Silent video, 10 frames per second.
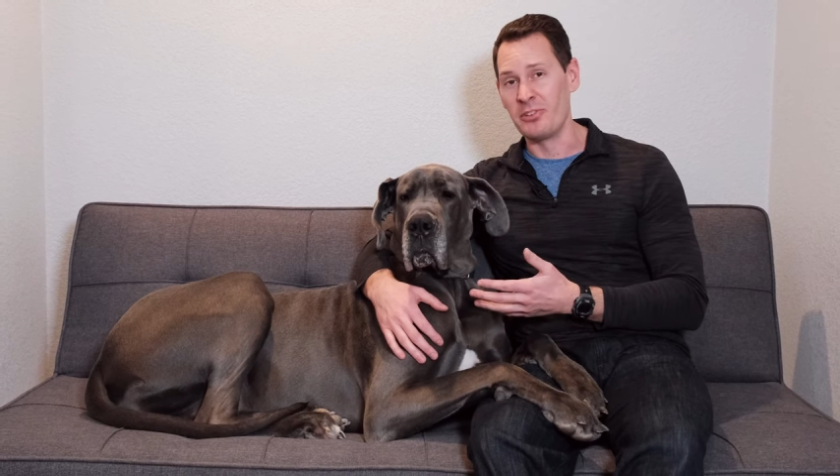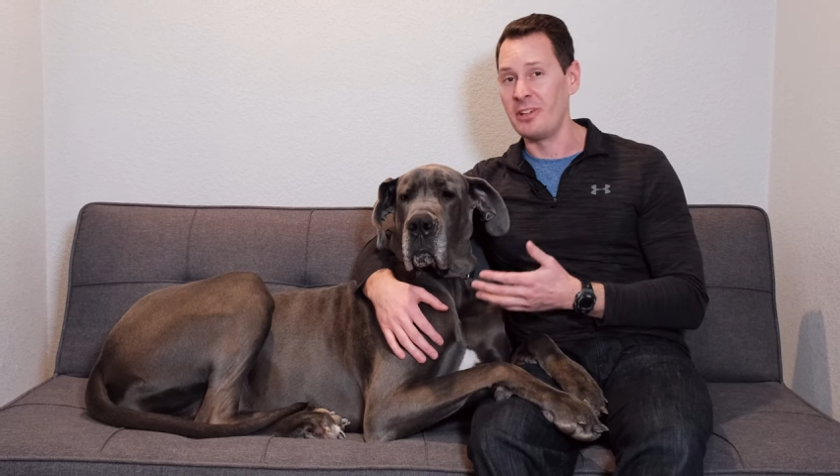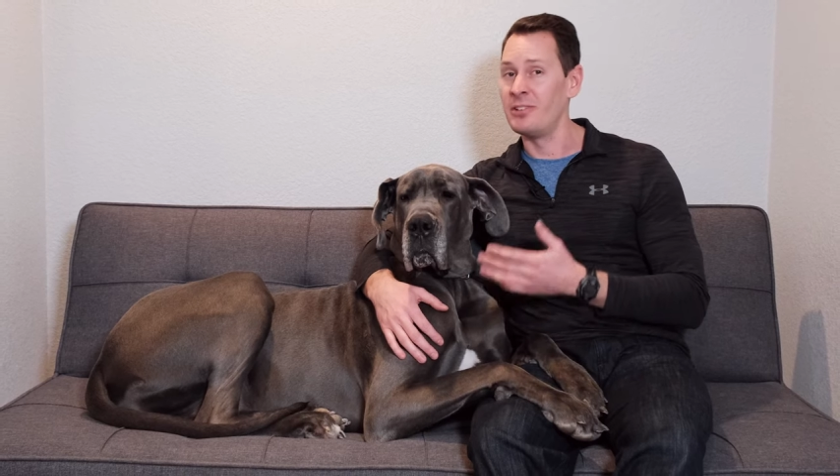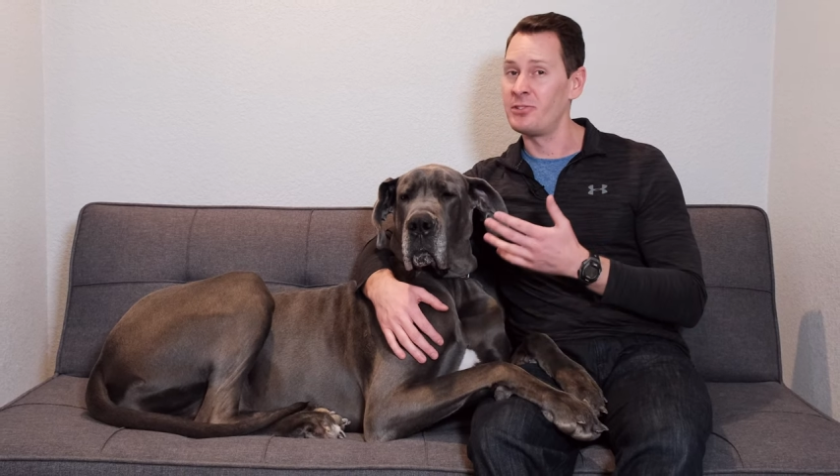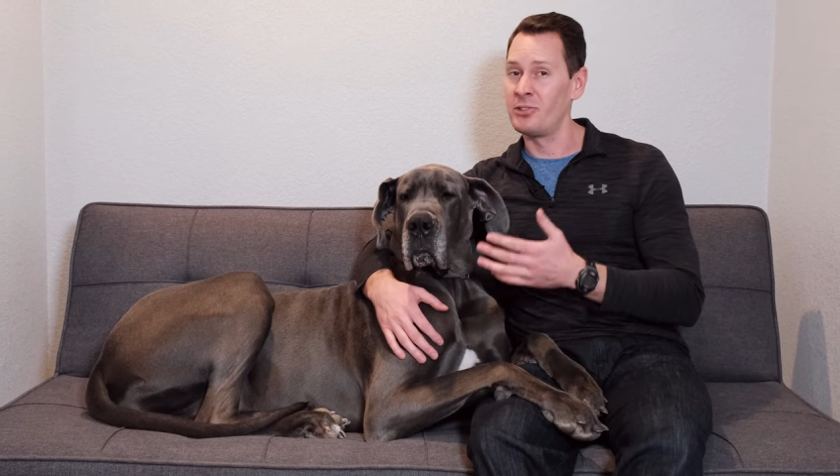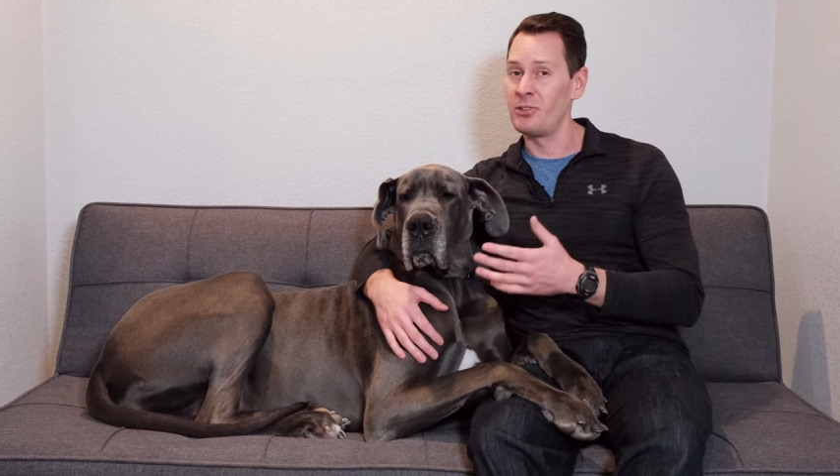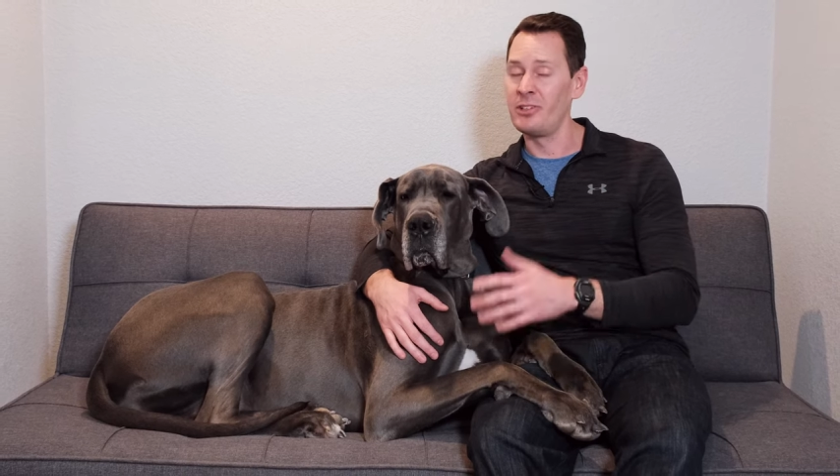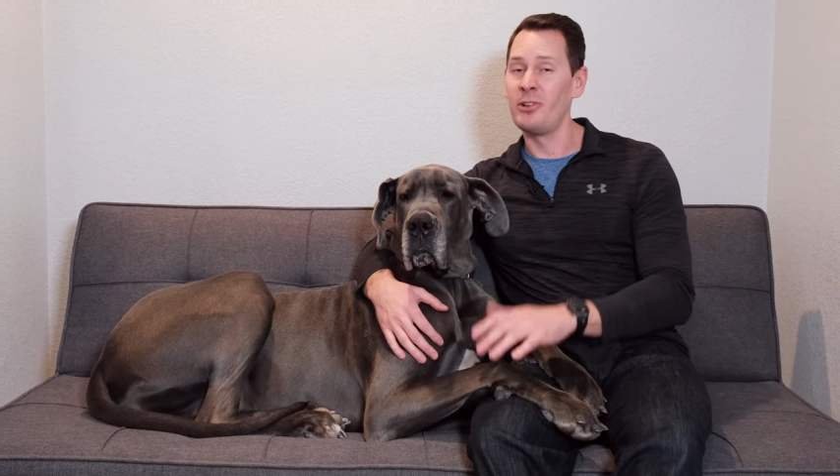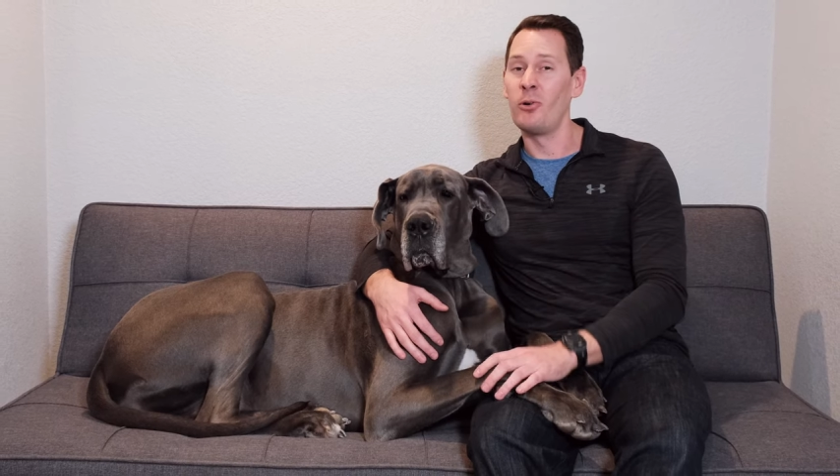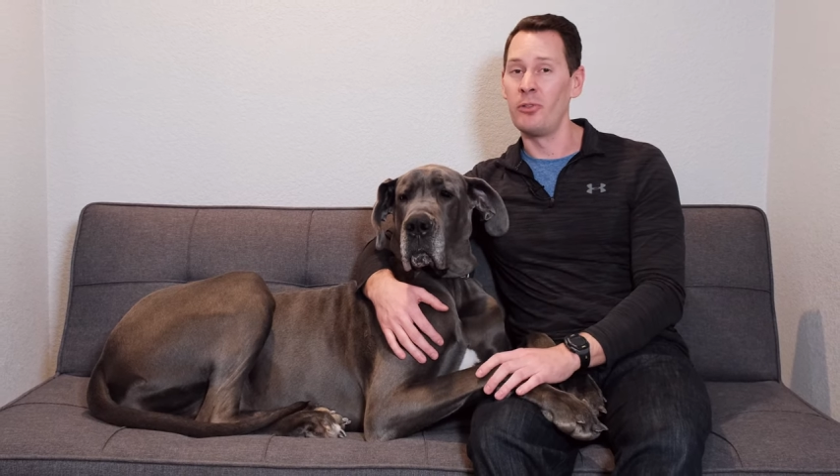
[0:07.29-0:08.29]
they can
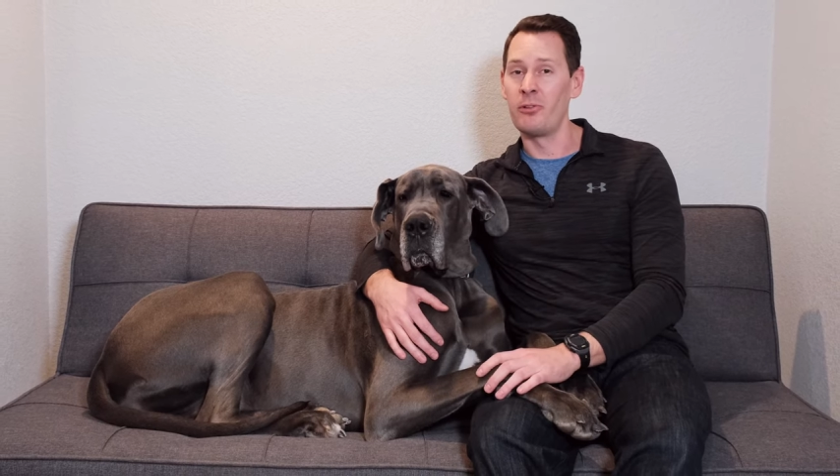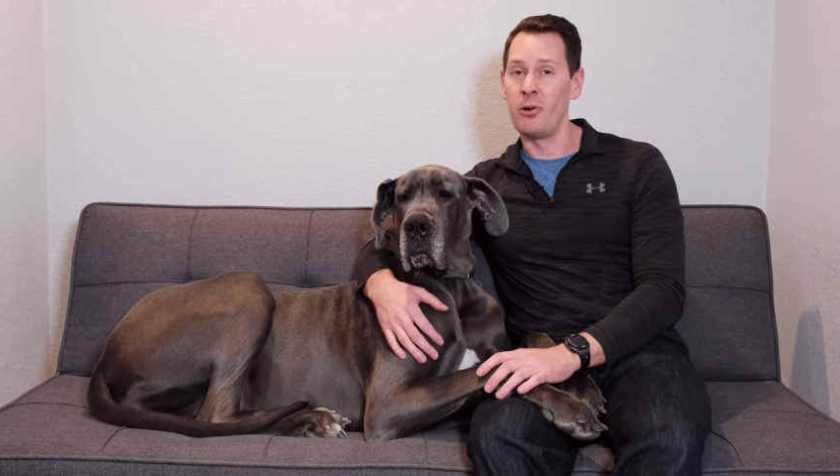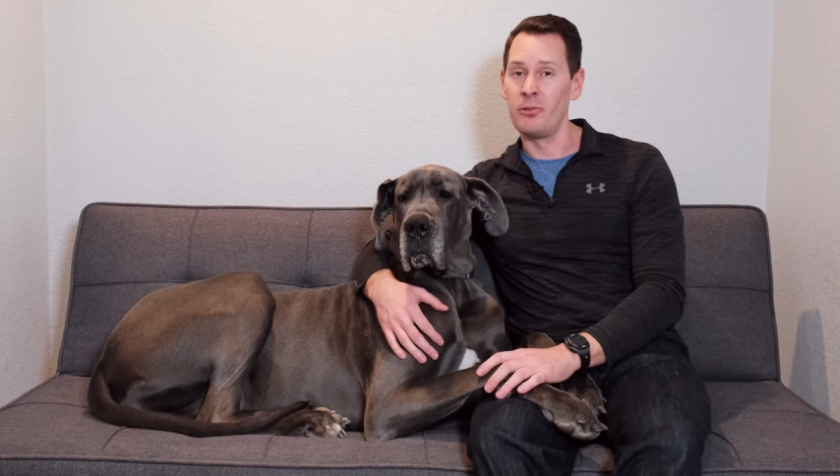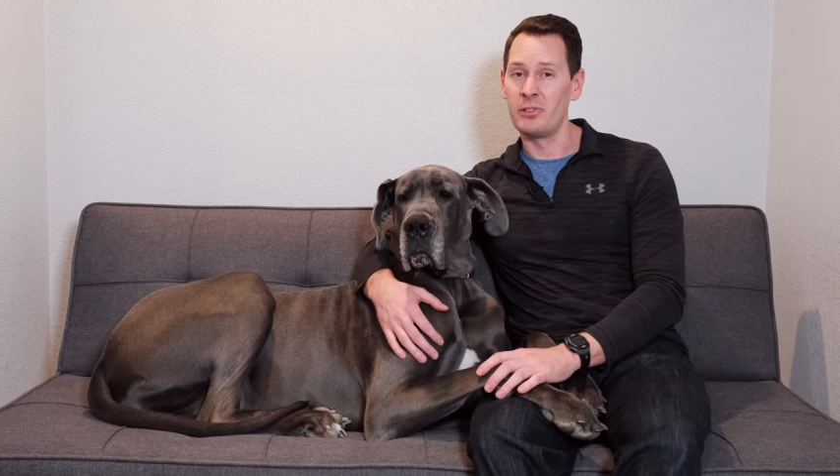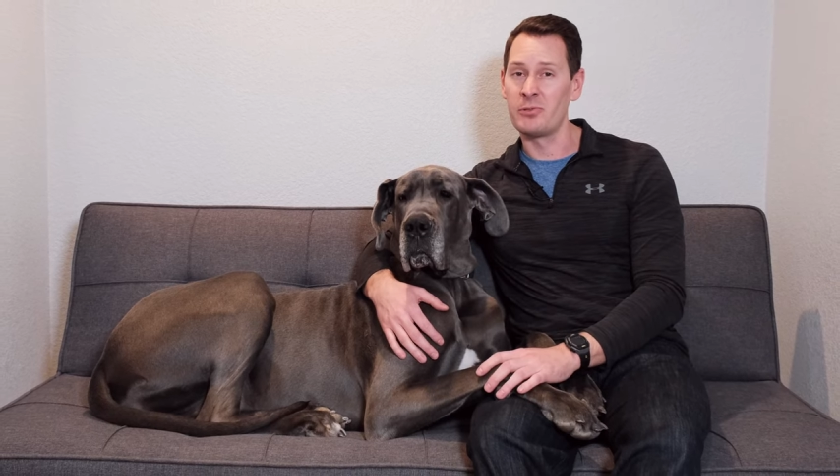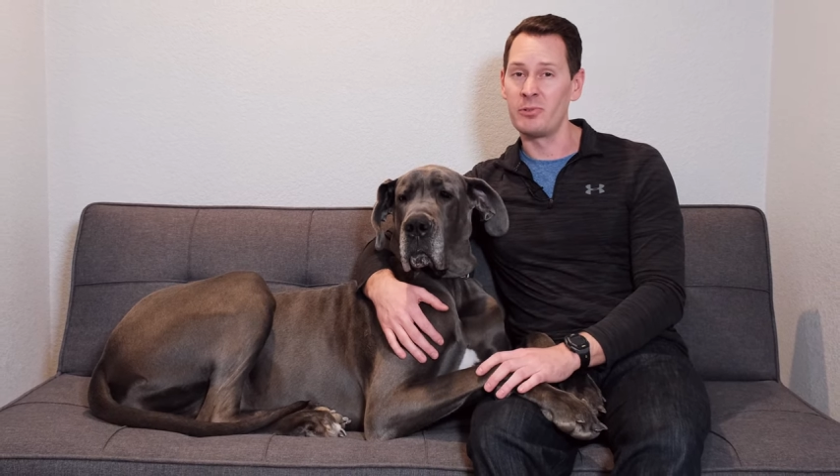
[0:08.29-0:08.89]
certainly hold their own in this